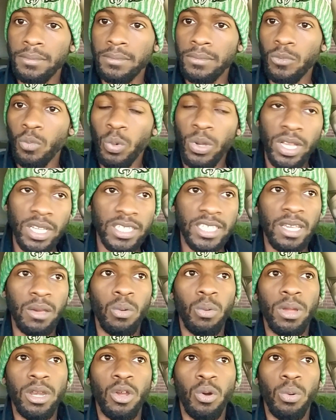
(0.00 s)
We'll see what
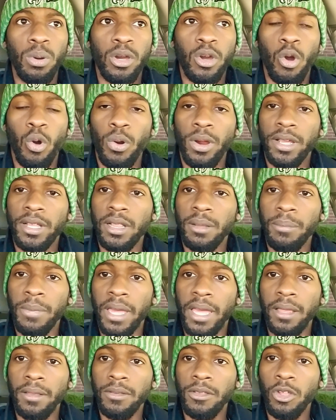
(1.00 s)
we do with Corey
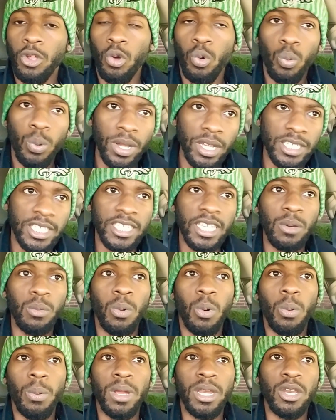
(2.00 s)
Clement. We'll see
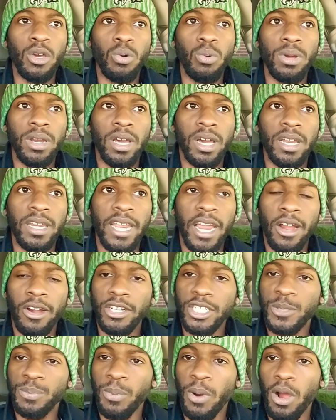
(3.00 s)
what we do with
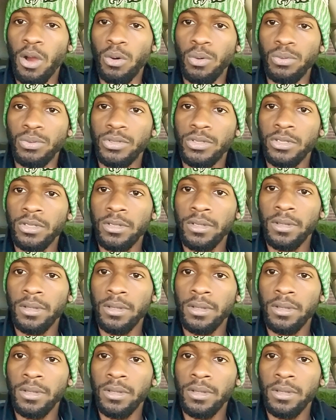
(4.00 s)
Darren Sproles,